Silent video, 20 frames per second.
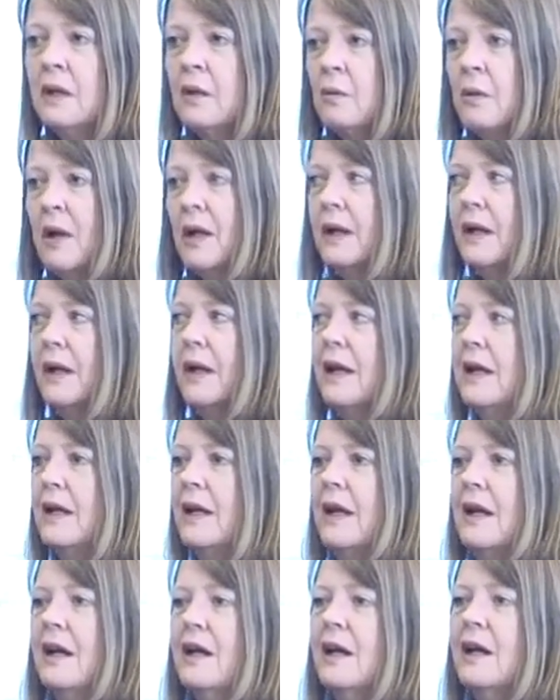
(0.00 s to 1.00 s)
Well,
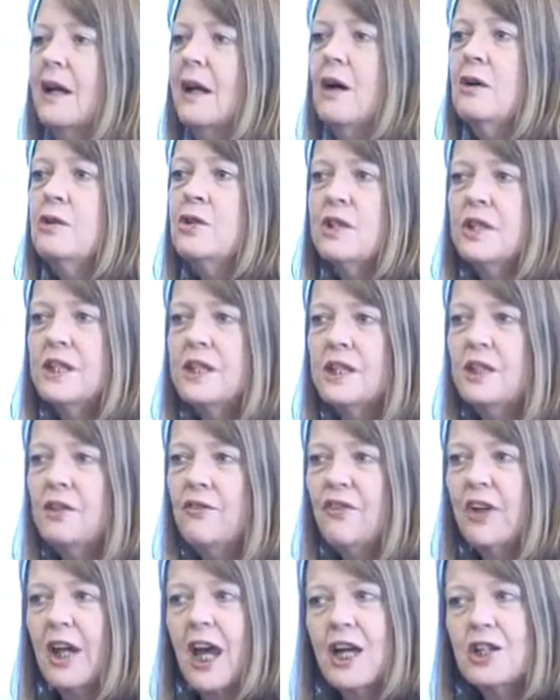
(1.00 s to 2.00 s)
ocean
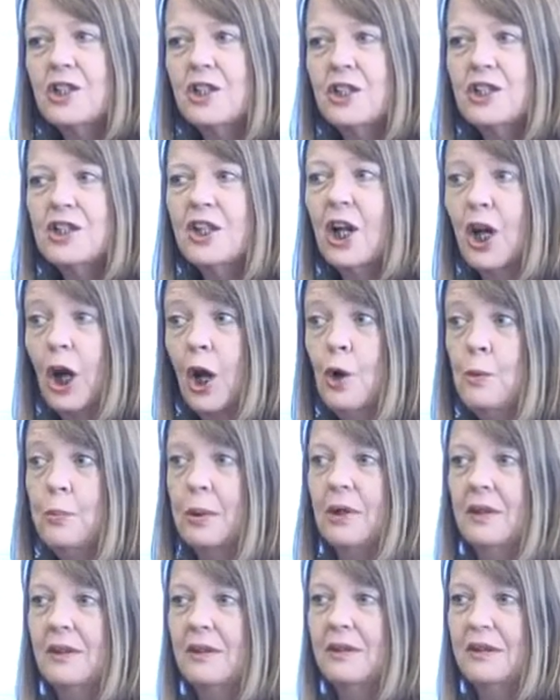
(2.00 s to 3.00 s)
acidification is a
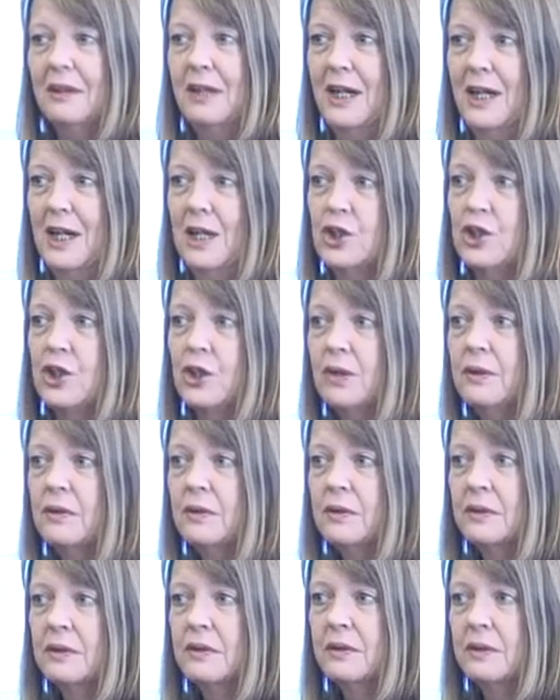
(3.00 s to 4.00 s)
global issue,
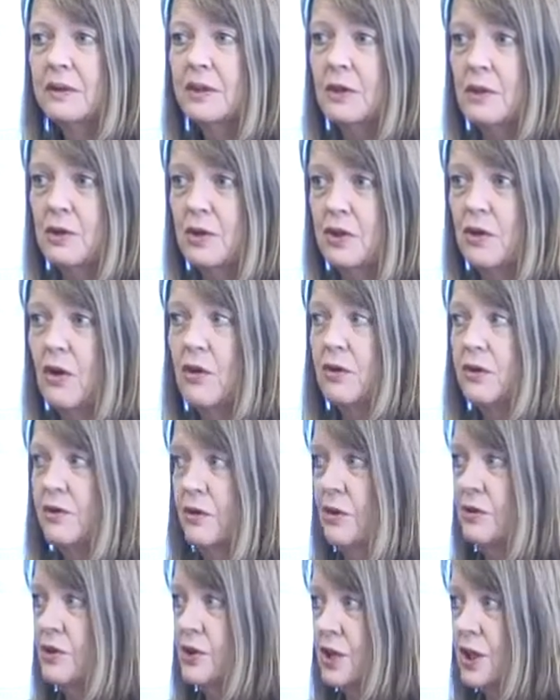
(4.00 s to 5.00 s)
so it's
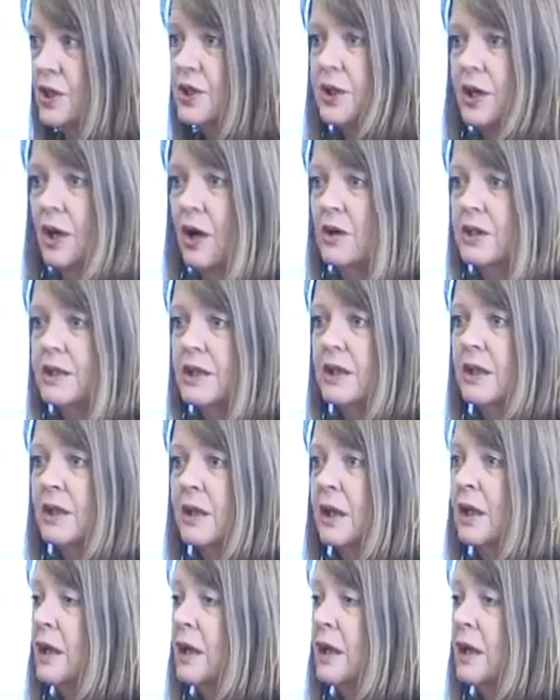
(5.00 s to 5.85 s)
not just the Arctic.